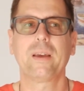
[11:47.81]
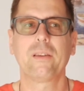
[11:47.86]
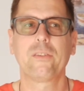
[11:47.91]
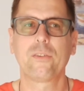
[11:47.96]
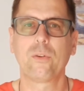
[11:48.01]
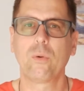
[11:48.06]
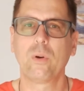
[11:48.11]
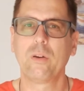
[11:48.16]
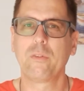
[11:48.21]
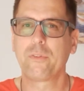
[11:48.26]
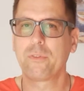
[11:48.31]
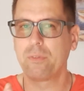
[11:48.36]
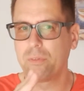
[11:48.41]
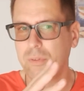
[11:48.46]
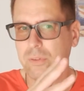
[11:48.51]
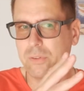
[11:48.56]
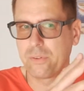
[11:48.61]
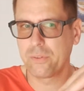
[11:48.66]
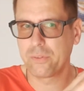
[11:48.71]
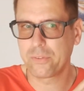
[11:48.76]
so if
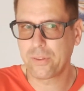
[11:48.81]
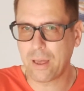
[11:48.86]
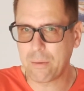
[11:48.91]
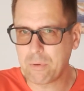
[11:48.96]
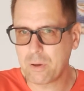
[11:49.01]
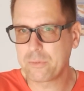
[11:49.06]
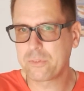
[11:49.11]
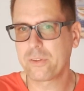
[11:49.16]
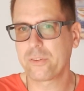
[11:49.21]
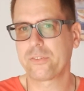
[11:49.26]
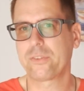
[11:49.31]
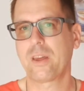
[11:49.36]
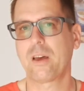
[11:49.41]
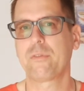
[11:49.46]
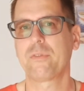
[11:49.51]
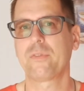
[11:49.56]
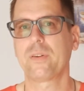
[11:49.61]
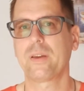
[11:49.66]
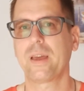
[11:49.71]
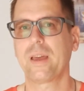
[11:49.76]
some of the
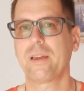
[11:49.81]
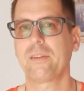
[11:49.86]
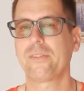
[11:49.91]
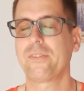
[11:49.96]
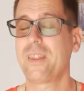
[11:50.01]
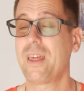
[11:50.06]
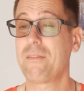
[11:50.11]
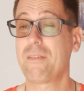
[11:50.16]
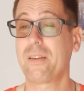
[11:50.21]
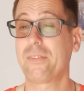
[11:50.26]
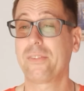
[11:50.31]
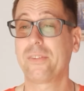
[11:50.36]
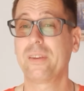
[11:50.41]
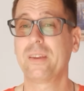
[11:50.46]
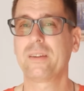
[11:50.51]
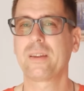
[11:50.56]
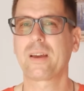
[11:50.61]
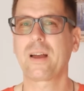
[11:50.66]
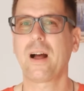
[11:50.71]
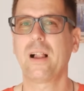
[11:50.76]
staff has never
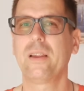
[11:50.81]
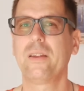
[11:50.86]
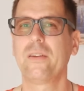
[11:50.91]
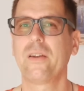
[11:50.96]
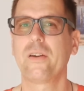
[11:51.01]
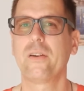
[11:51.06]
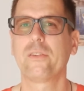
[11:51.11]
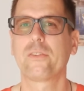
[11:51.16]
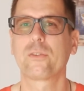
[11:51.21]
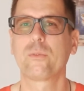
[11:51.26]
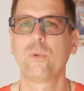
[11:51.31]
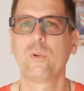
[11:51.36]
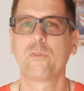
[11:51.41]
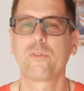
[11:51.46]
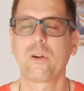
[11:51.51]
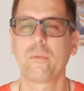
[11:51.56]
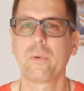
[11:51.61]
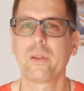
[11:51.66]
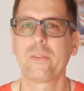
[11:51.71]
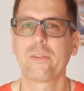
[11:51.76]
seen a culinary school
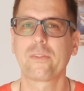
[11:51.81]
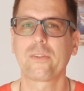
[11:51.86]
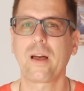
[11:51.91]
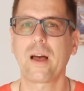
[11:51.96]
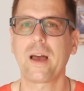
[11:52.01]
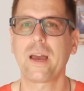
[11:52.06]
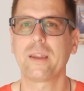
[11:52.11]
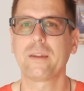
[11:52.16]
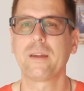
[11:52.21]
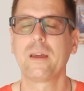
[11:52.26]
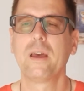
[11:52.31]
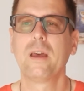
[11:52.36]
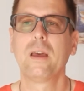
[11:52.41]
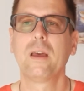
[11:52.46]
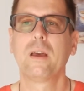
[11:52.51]
from inside,